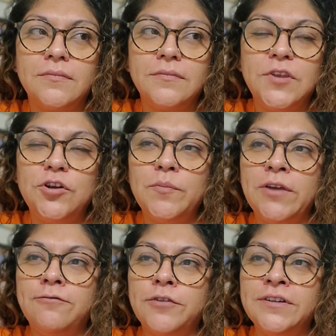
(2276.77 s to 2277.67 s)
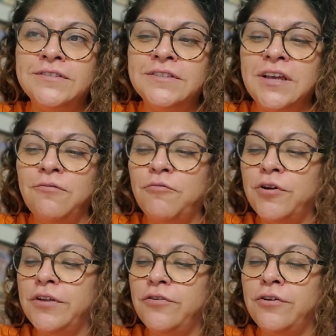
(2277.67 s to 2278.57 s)
my friends that were
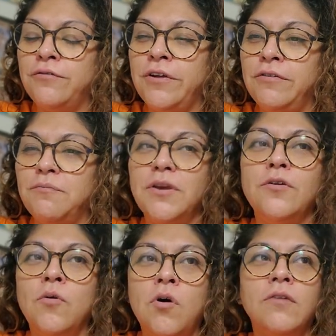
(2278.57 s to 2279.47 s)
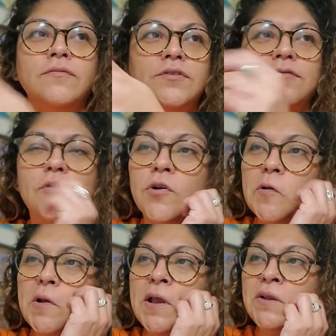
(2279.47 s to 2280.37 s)
in third grade with me go off to fourth
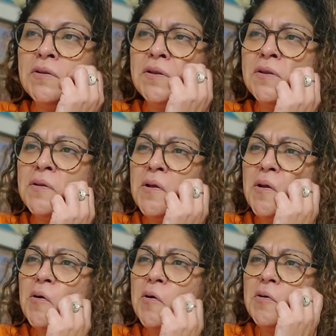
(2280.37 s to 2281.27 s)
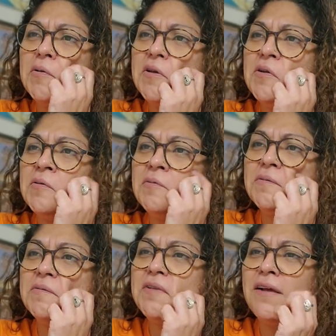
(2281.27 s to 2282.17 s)
grade. And then,
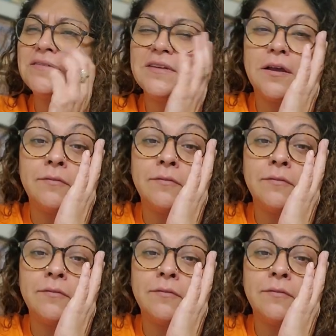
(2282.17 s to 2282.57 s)
that's kind of